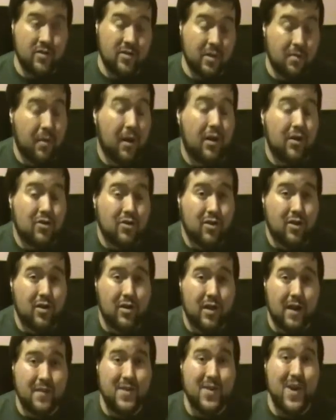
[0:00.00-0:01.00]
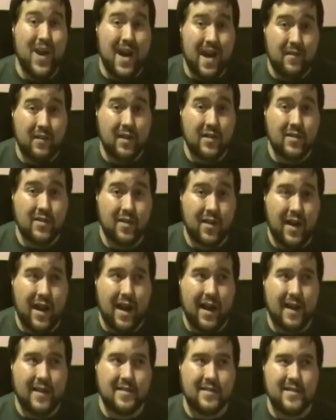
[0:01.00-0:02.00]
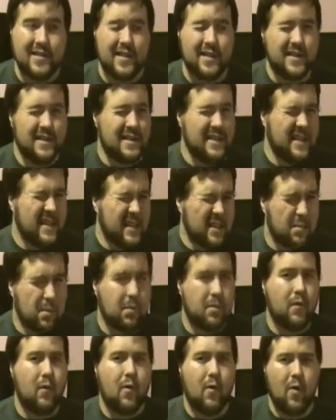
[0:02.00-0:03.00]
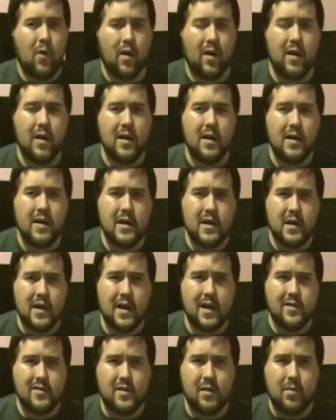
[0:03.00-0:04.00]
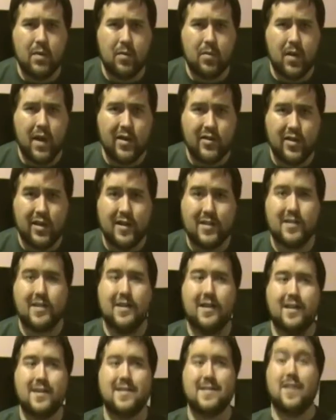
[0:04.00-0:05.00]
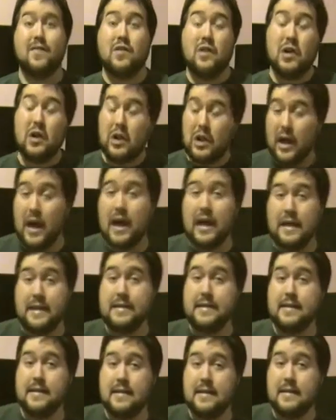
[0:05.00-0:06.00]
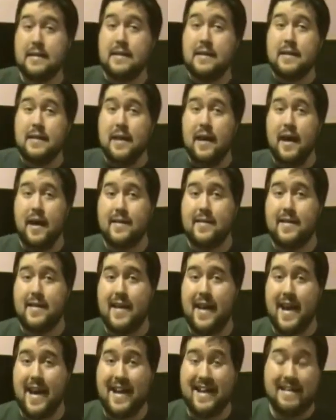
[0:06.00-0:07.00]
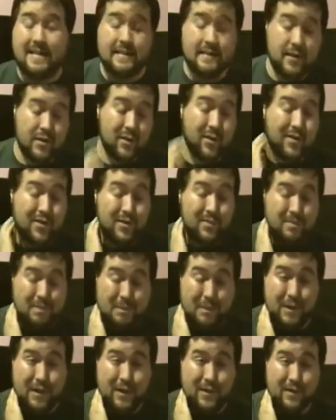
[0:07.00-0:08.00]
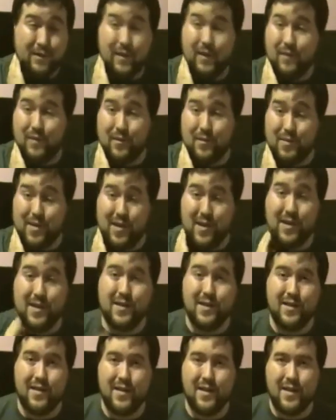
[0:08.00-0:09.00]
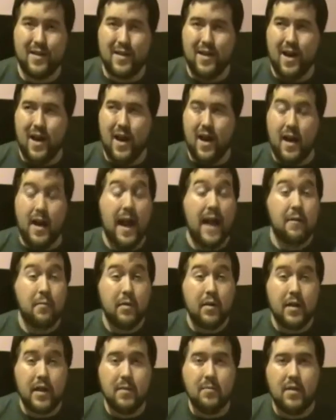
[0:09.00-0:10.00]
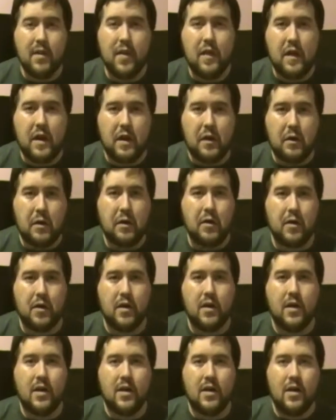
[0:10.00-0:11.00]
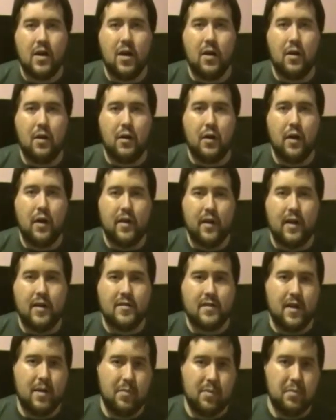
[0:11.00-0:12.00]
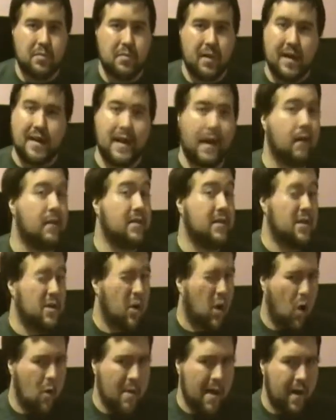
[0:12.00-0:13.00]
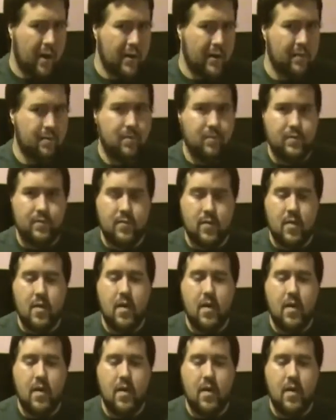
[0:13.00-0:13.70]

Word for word: which I'm probably sure a lot of you haven't, considering I got to see it a little bit before. Some people actually got to see it at 7 o'clock today, so which was pretty fun for me. It had a pretty empty theater. All in all, I guess a lot of people in my town didn't know about it.